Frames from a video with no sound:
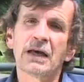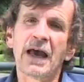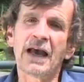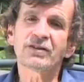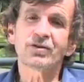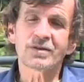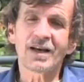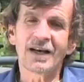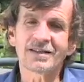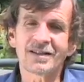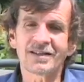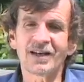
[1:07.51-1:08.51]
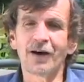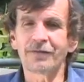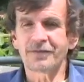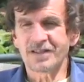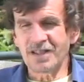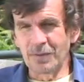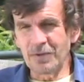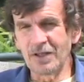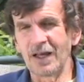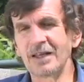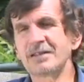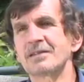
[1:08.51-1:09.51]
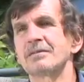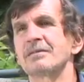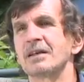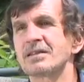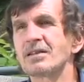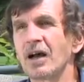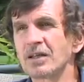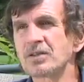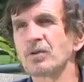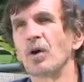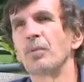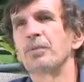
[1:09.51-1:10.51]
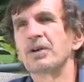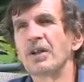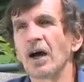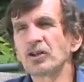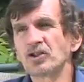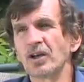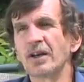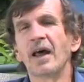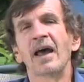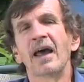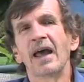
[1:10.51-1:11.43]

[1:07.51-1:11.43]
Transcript: exercise itself stimulates testosterone production,